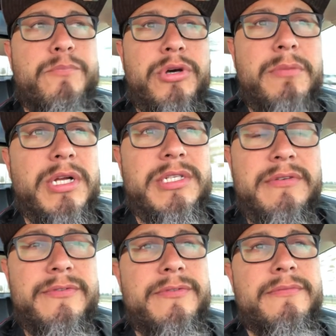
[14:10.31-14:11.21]
Put a bunch
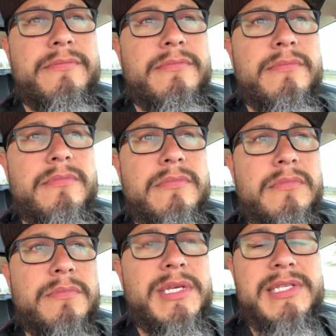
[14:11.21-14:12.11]
of
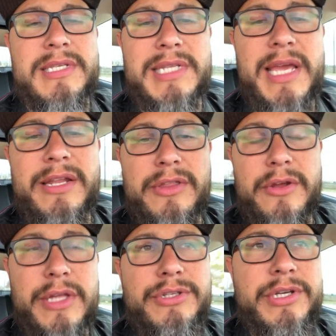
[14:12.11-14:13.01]
pieces of data in
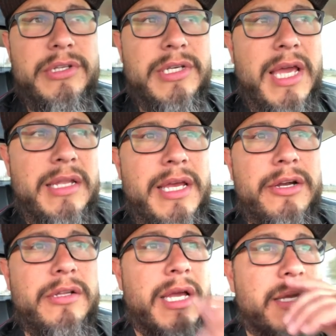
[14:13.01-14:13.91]
there that you can look at
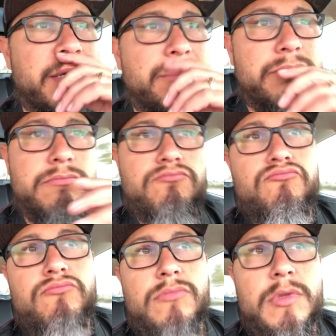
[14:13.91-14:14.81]
later, like
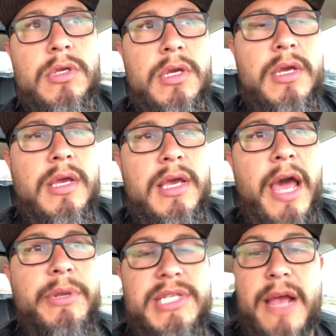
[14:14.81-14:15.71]

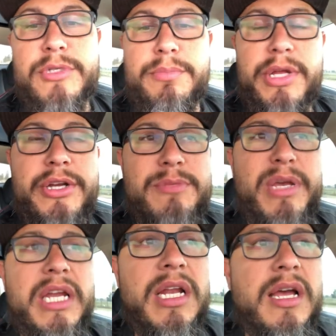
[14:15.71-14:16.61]
how many times are players
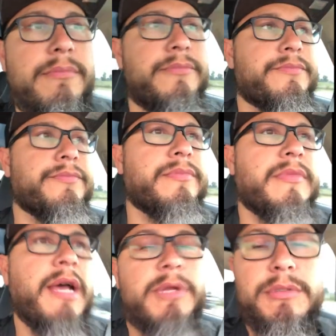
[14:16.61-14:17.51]
picking it up?
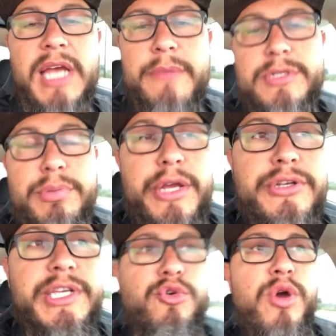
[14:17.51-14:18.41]
How many times are
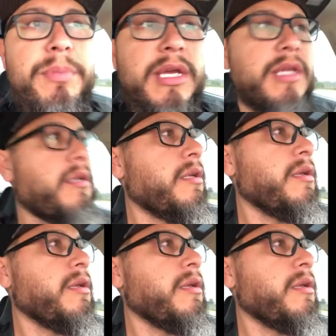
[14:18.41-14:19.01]
players equipping it?